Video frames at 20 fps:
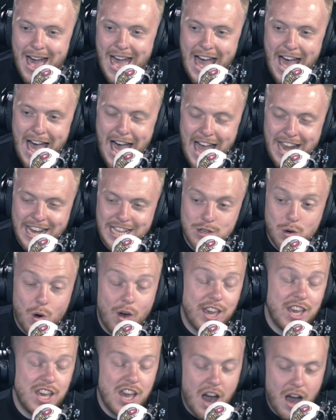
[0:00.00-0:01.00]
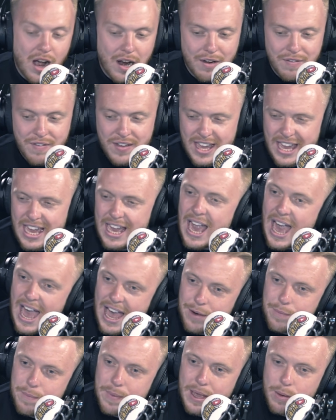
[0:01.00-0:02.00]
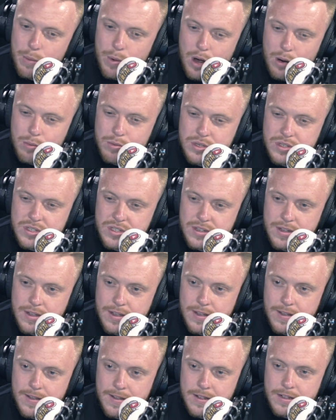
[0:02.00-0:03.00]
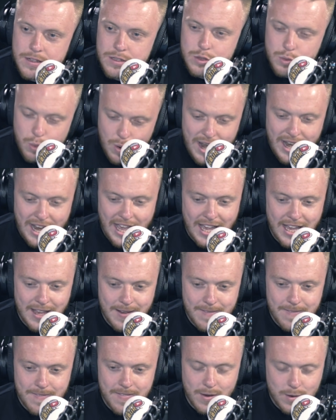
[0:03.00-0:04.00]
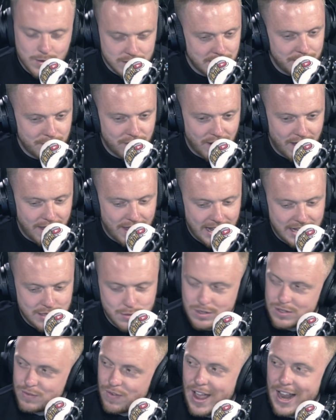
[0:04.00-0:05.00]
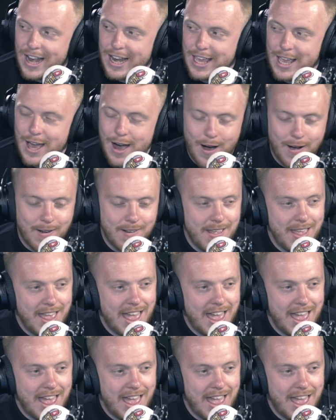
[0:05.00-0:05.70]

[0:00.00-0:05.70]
And he's quite young. I think he had me when I was 20 or something like that, so he's fairly young,